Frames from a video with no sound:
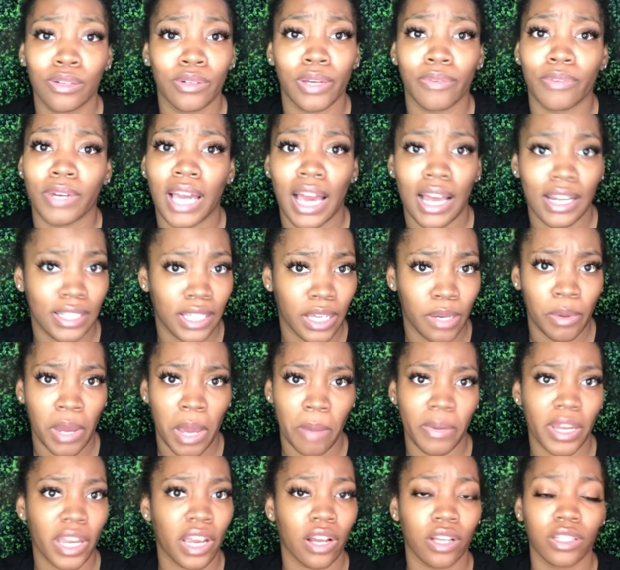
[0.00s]
goddamn how
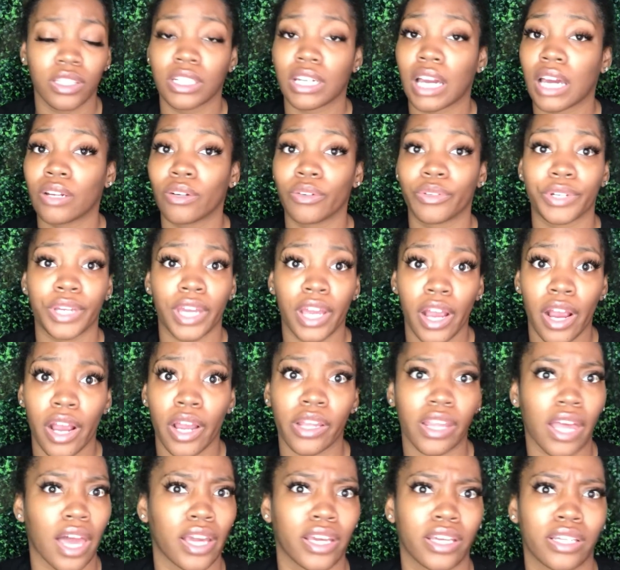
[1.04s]
my hair look. I don't care.
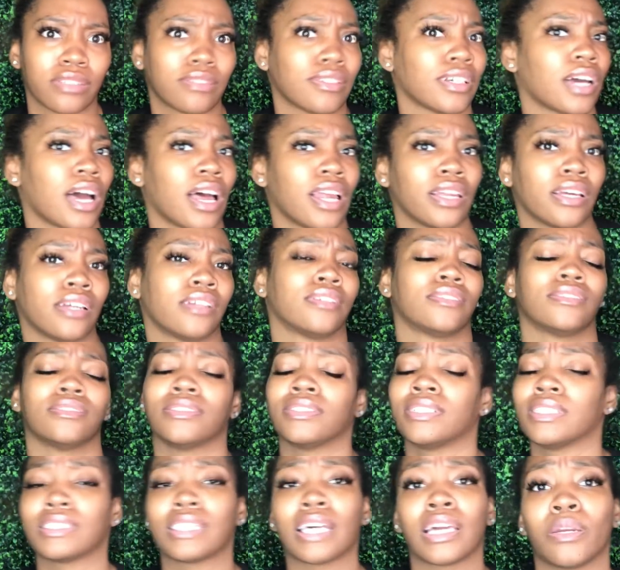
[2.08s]
Like, I mean,
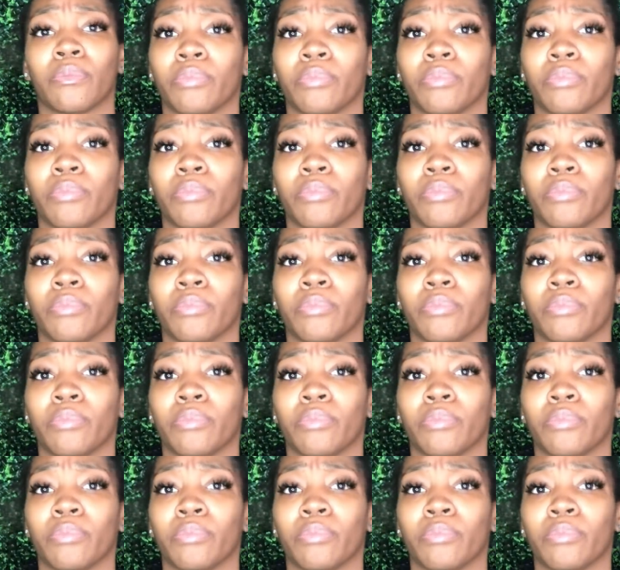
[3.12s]
this ain't a